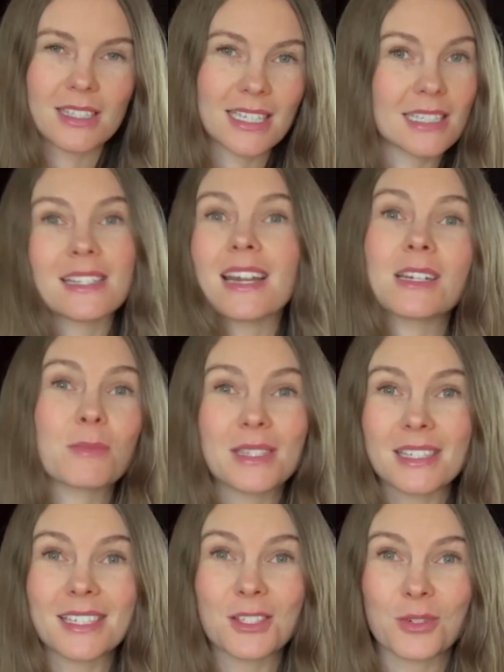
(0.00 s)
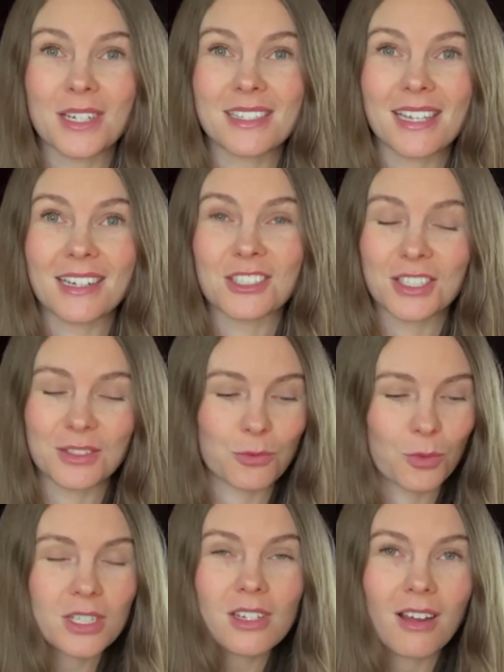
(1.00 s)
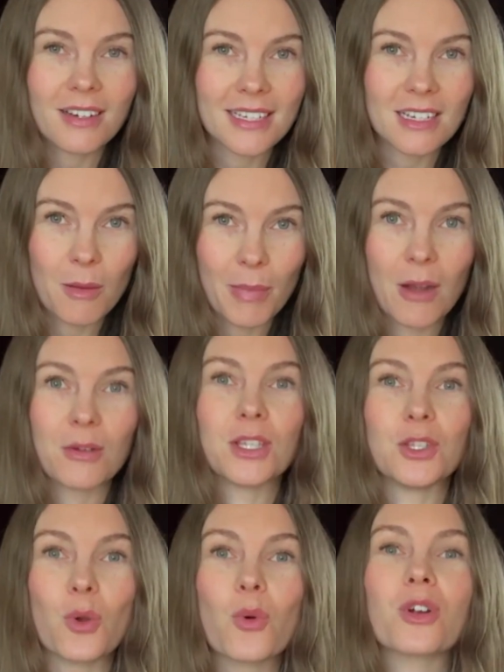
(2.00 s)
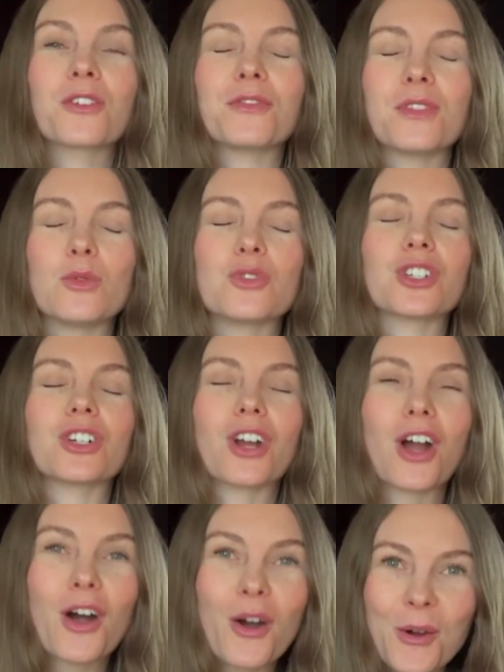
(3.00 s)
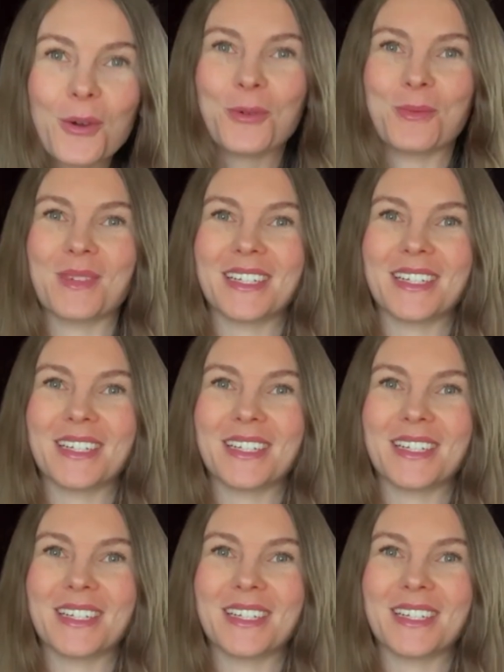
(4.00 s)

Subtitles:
it's not a business transaction. We're talking about your future home.